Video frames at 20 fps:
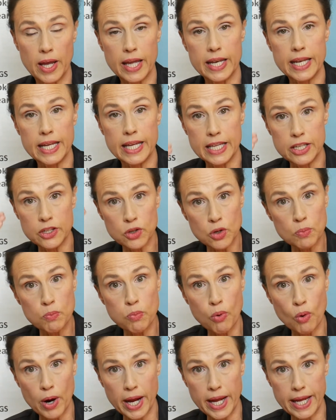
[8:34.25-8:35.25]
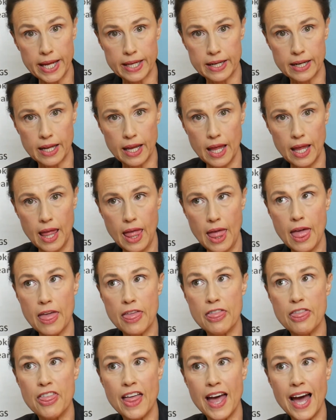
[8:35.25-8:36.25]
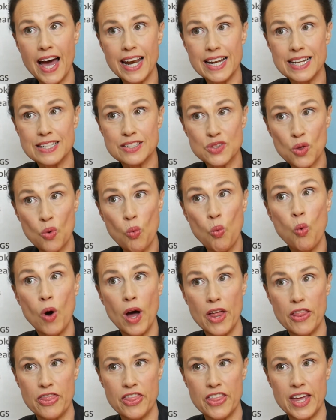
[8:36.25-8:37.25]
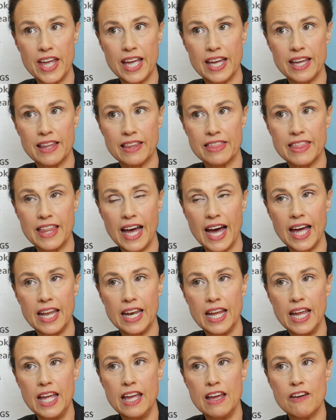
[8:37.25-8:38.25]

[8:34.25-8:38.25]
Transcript: And in your brain, that is the one thing that